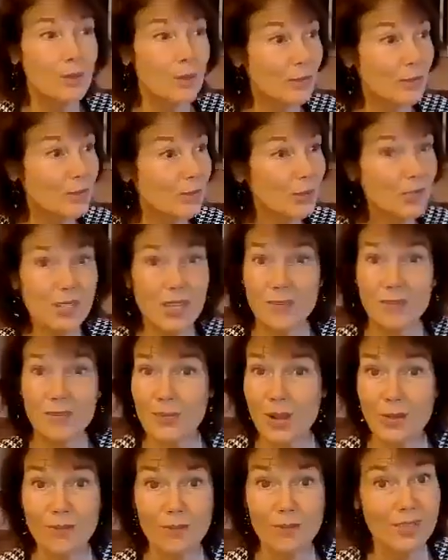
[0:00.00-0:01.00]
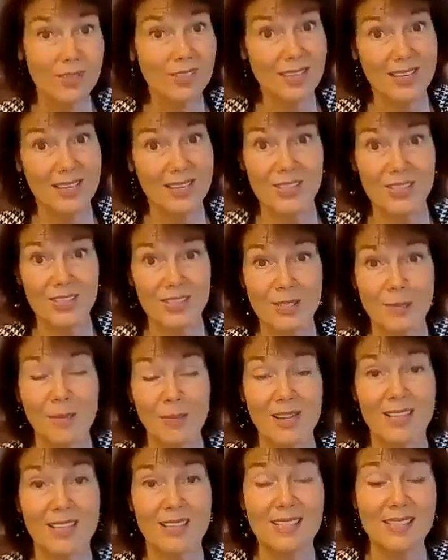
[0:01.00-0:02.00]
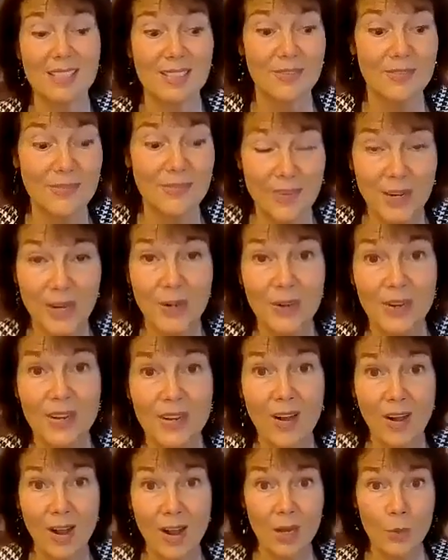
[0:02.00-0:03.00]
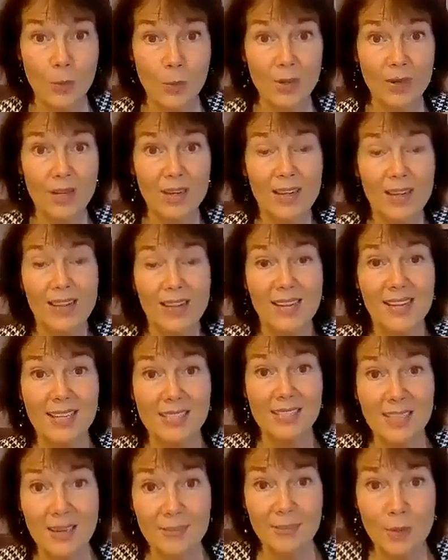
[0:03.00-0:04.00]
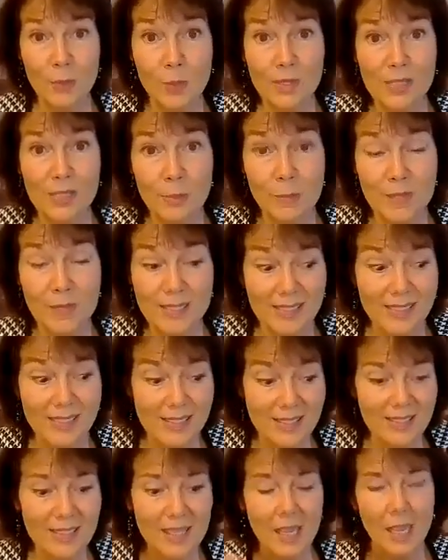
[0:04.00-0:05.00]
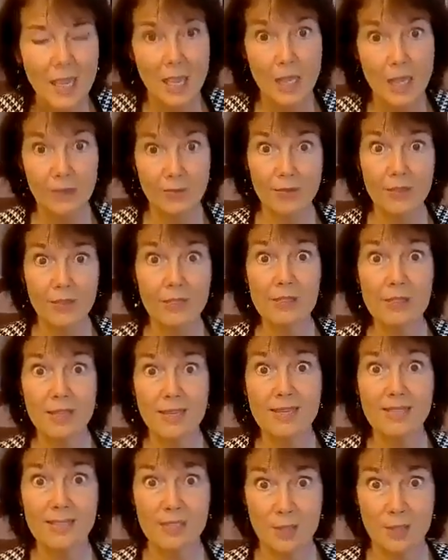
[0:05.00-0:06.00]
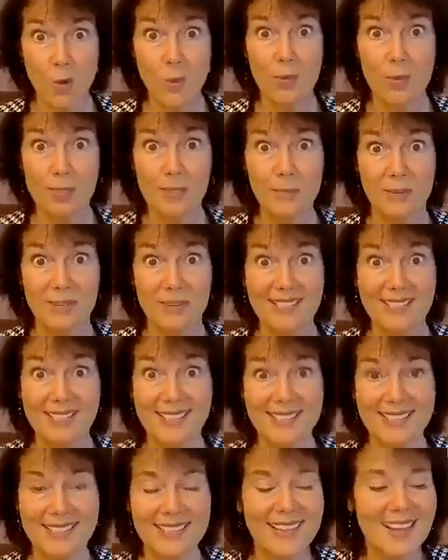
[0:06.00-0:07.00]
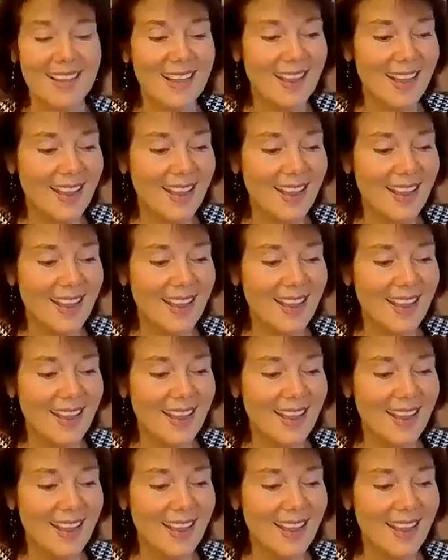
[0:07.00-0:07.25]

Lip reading: Those are tough conversations because it's very awkward. It's everyone's business, and it feels like it's no one's business.